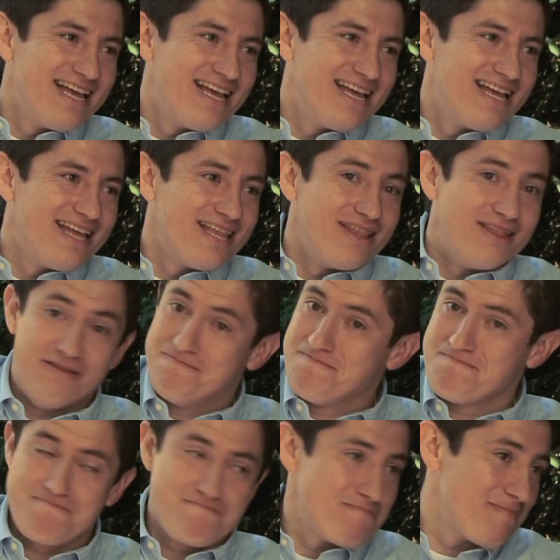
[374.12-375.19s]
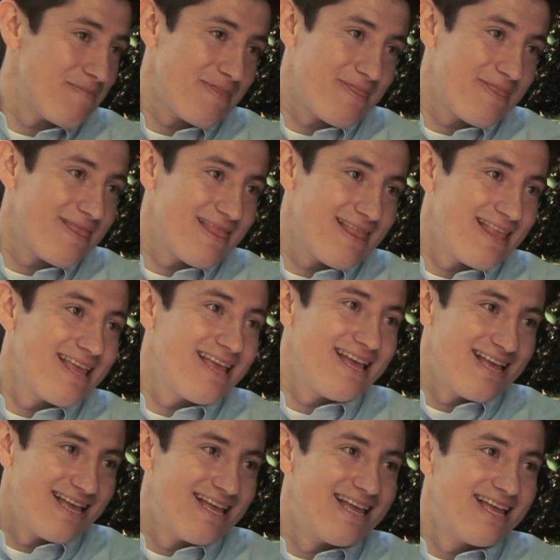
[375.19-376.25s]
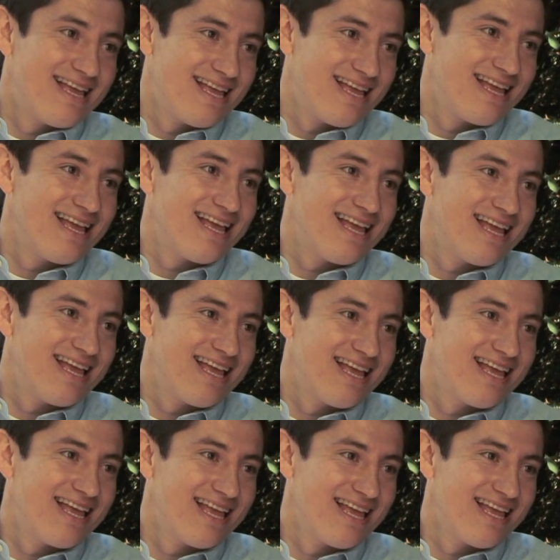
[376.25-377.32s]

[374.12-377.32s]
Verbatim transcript: and um, whether that set of receptors